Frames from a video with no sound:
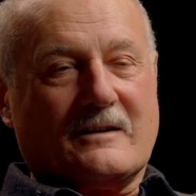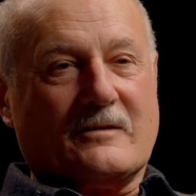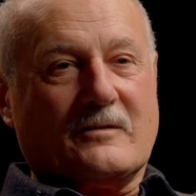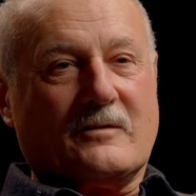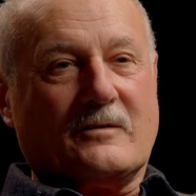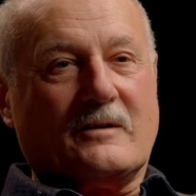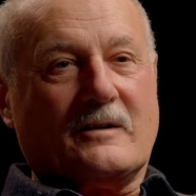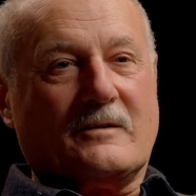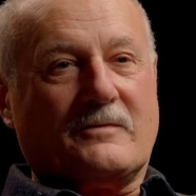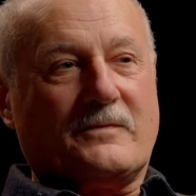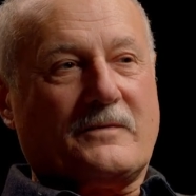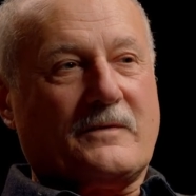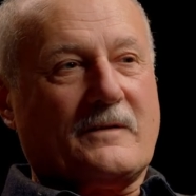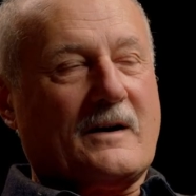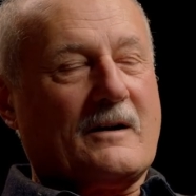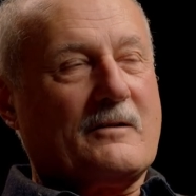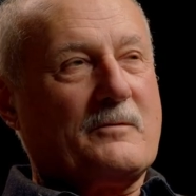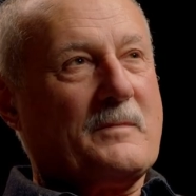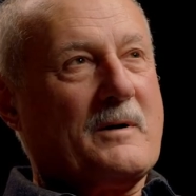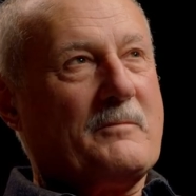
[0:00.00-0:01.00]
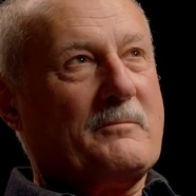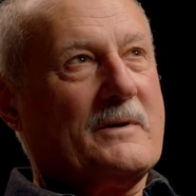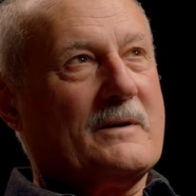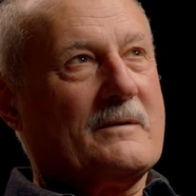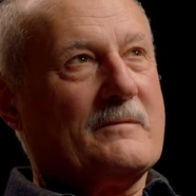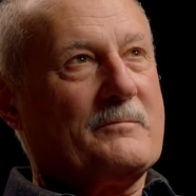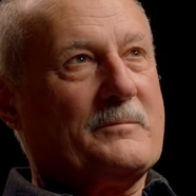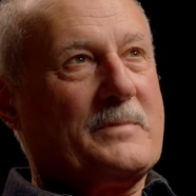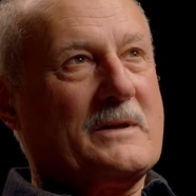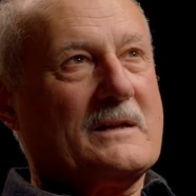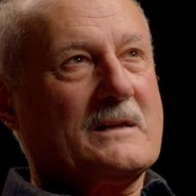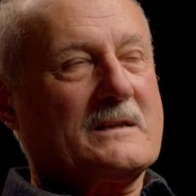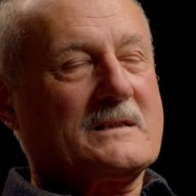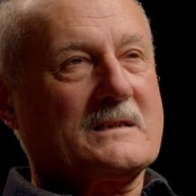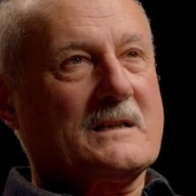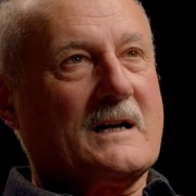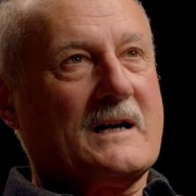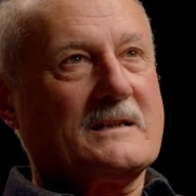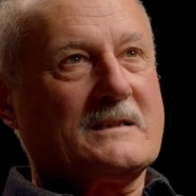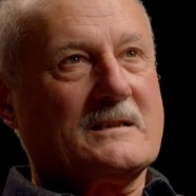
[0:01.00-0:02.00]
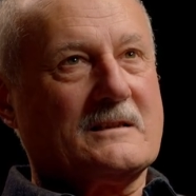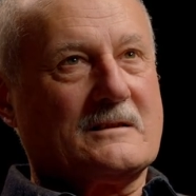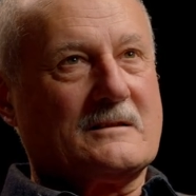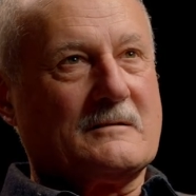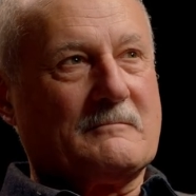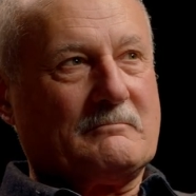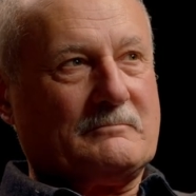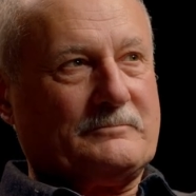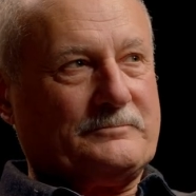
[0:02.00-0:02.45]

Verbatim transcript: I remember being excited